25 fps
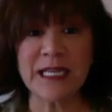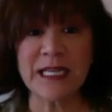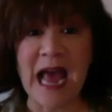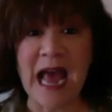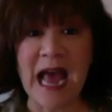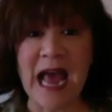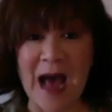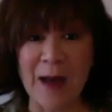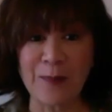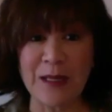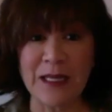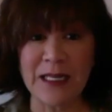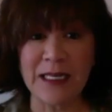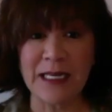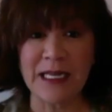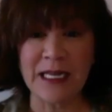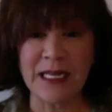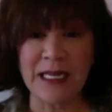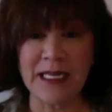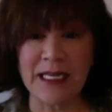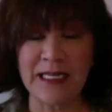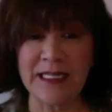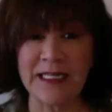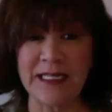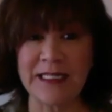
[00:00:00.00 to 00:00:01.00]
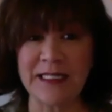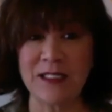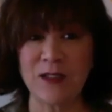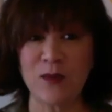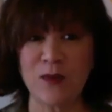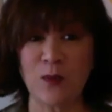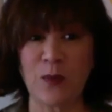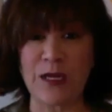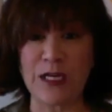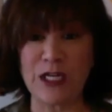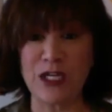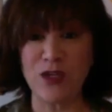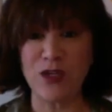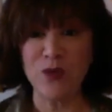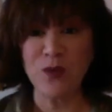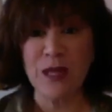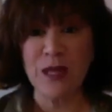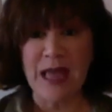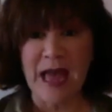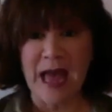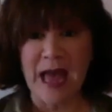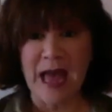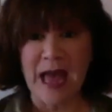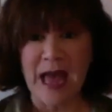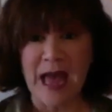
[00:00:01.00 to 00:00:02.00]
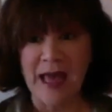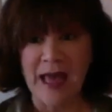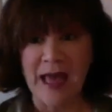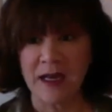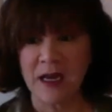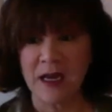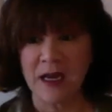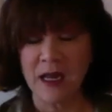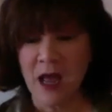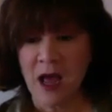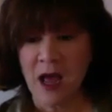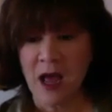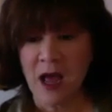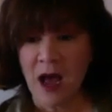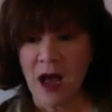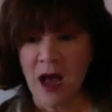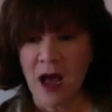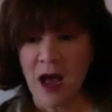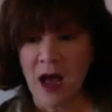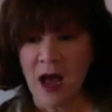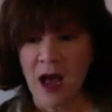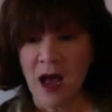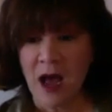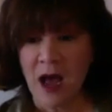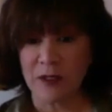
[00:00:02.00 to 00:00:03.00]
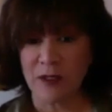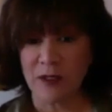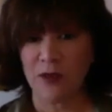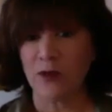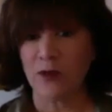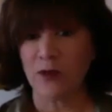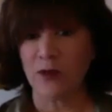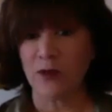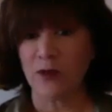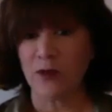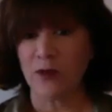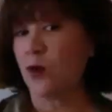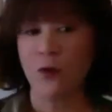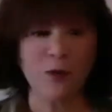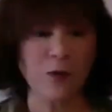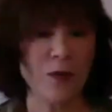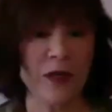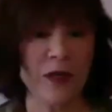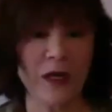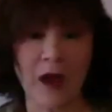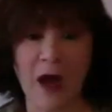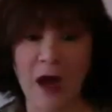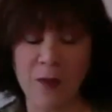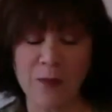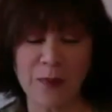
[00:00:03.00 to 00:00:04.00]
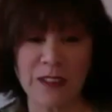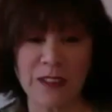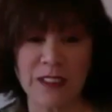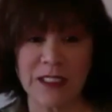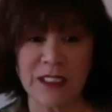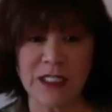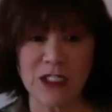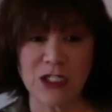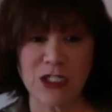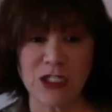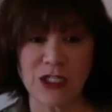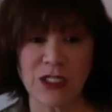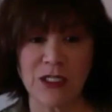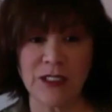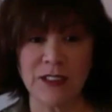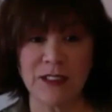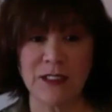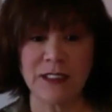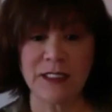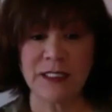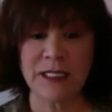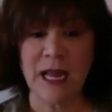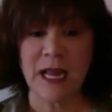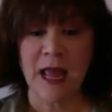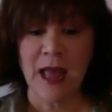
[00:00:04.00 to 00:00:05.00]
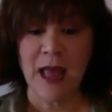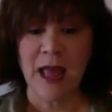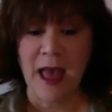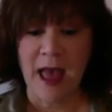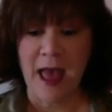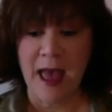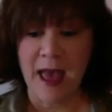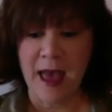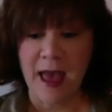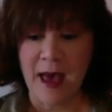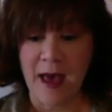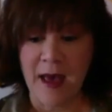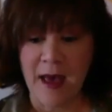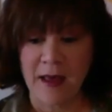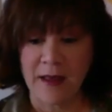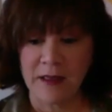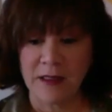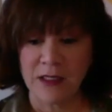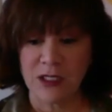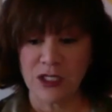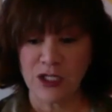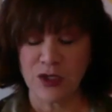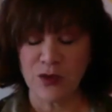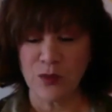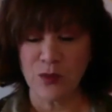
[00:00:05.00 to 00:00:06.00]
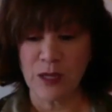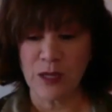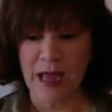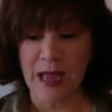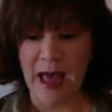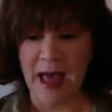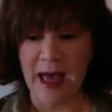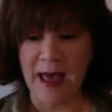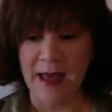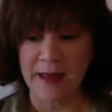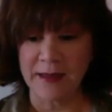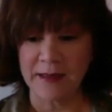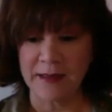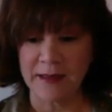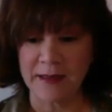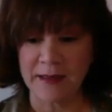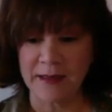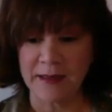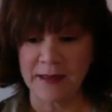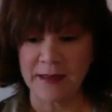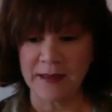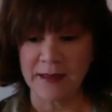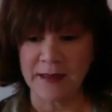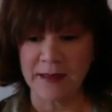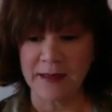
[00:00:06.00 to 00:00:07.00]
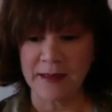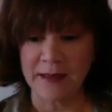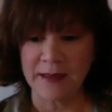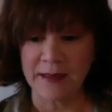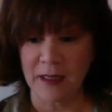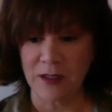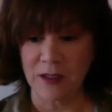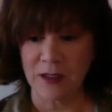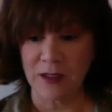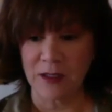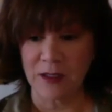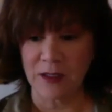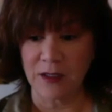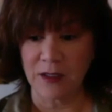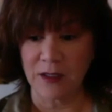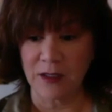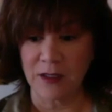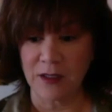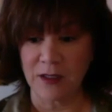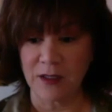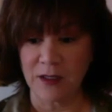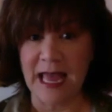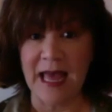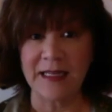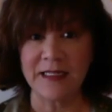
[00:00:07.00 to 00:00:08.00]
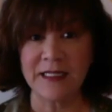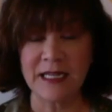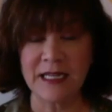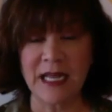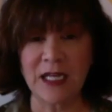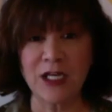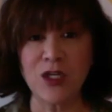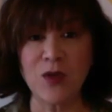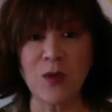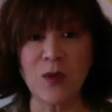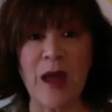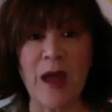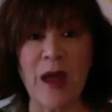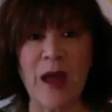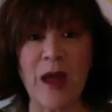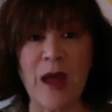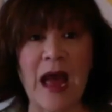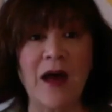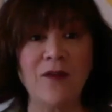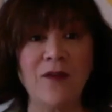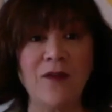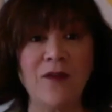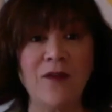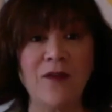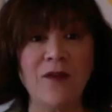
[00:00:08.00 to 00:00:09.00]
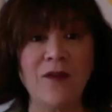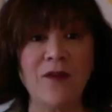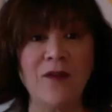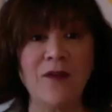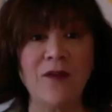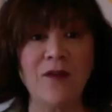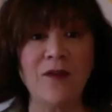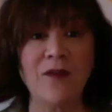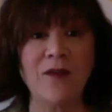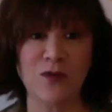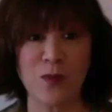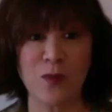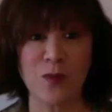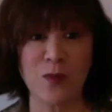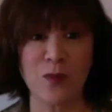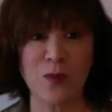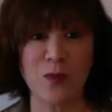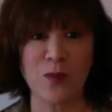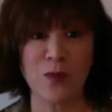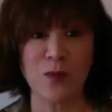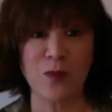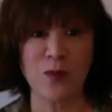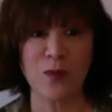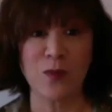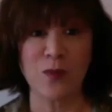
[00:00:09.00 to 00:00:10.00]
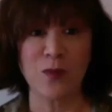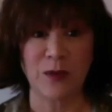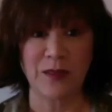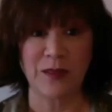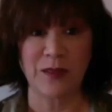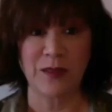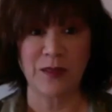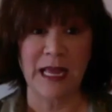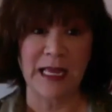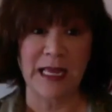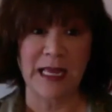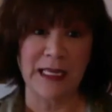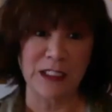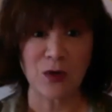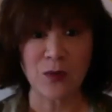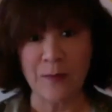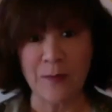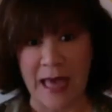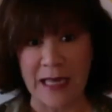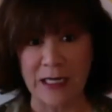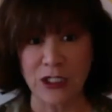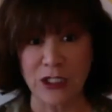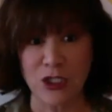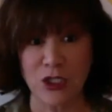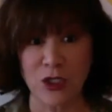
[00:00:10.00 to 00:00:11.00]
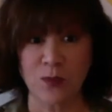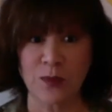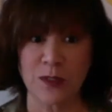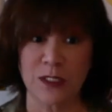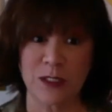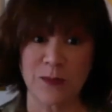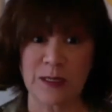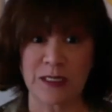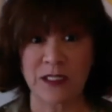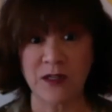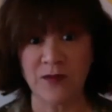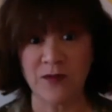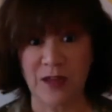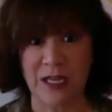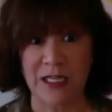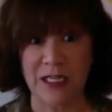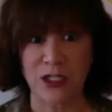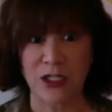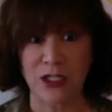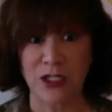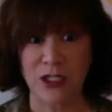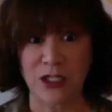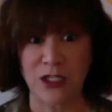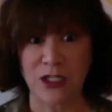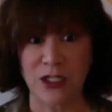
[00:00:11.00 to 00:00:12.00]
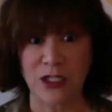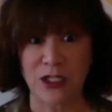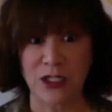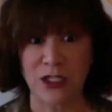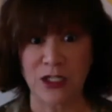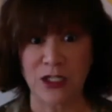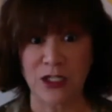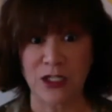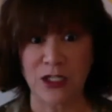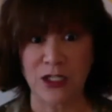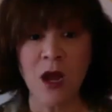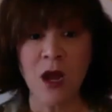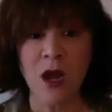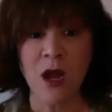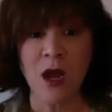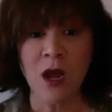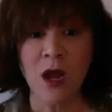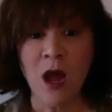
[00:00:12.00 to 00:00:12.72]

gonna happen is when you get, you go through the competitions and you get to the end and you have your interview process with an agent or manager, prospective agent or manager,